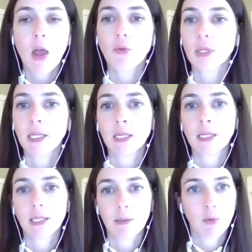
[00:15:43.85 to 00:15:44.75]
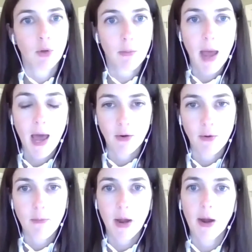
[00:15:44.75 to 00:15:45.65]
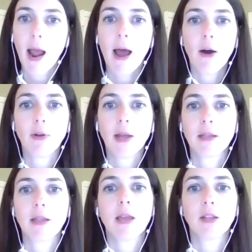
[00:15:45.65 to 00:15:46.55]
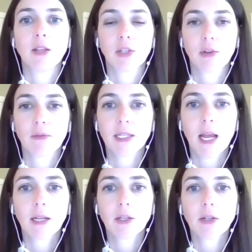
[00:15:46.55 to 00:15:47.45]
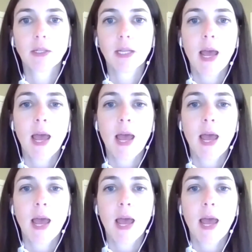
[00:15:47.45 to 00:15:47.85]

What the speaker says: We're seeing a similar pattern bear out in the service sectors.